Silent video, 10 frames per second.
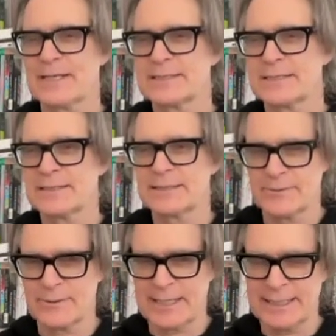I said,
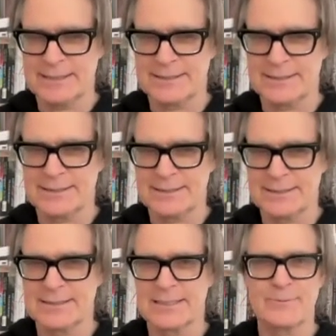you ready?
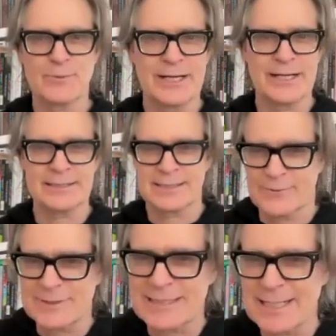He said, I'm ready. So
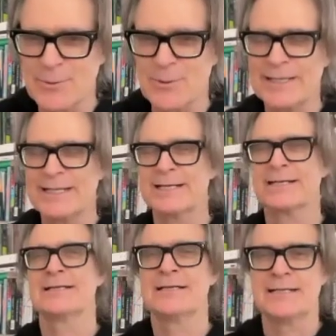everyone's kind of, we're
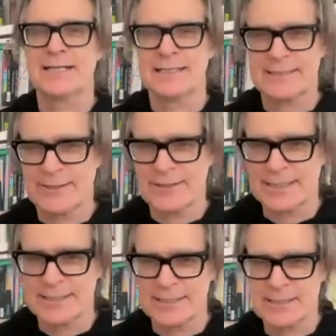waiting. I said, here it
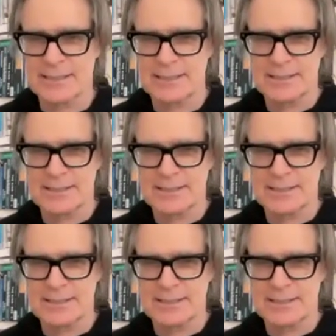is.